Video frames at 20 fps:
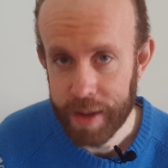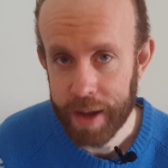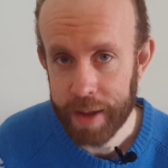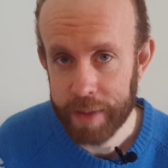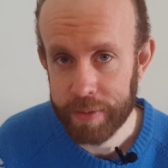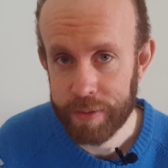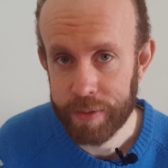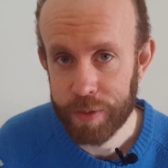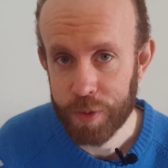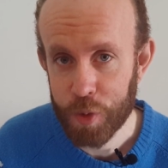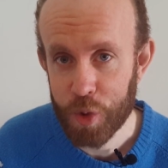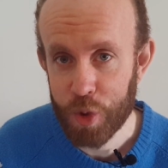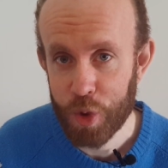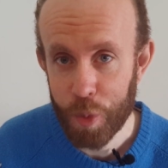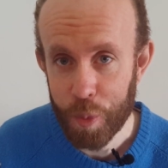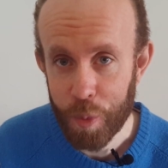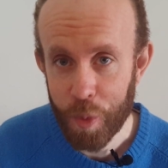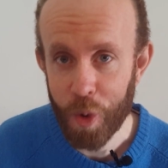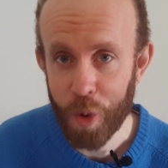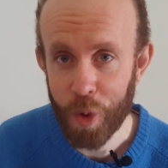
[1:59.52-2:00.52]
that
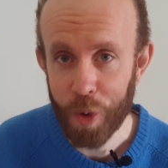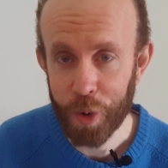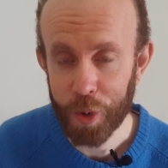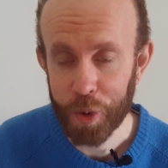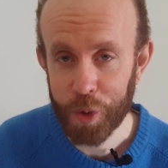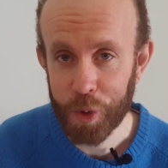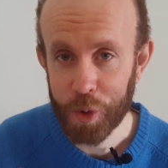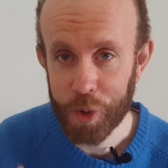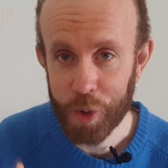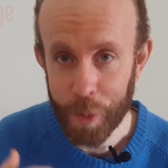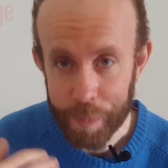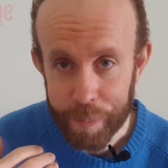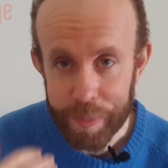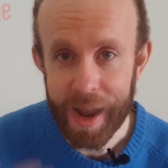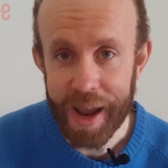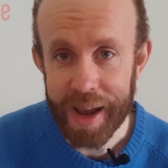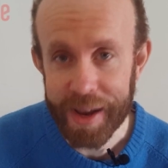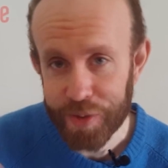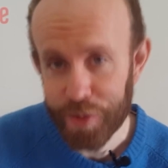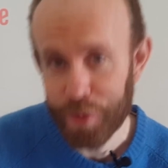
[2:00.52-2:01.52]
the more
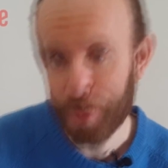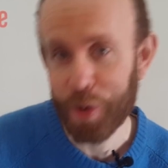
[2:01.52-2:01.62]
complex